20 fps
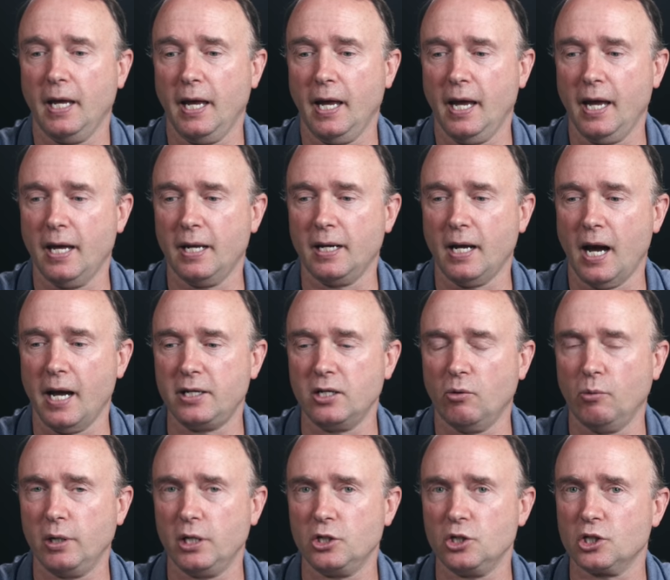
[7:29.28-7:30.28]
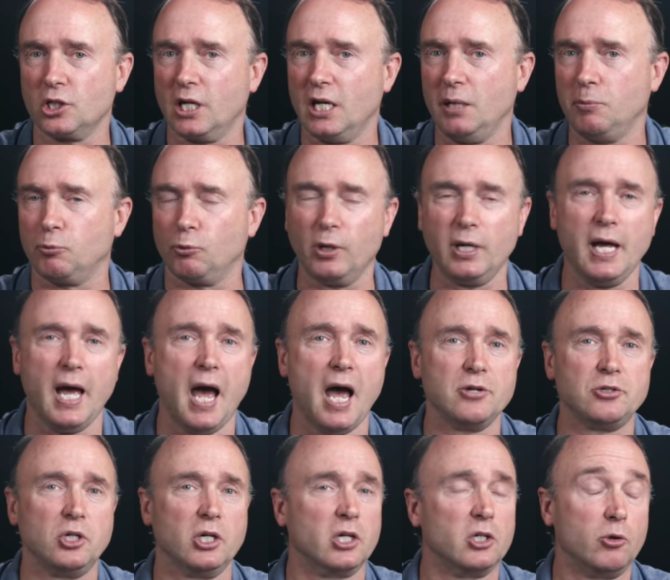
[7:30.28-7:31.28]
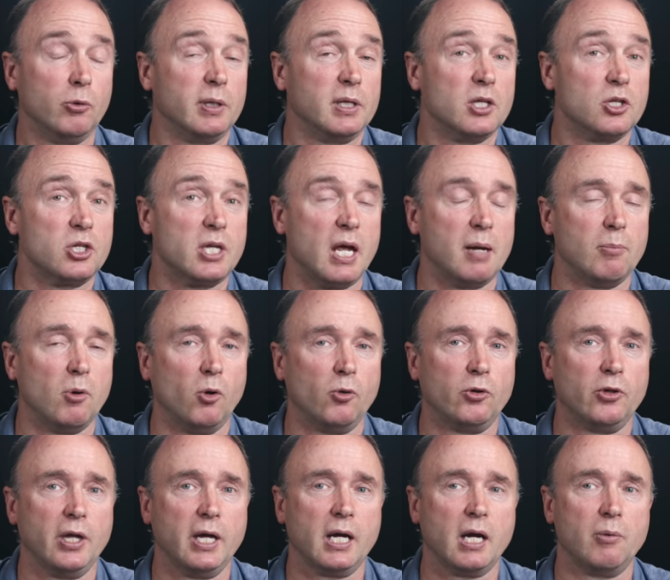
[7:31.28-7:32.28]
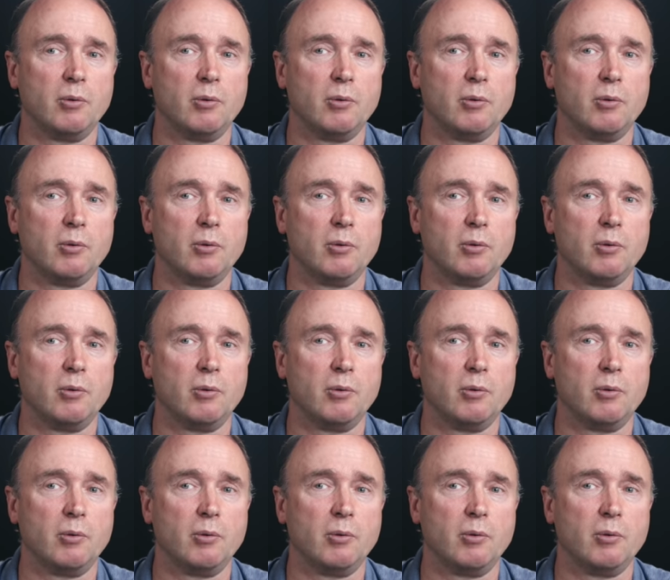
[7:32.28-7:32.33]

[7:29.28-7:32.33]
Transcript: And I don't want to just keep rehashing and doing the same old thing.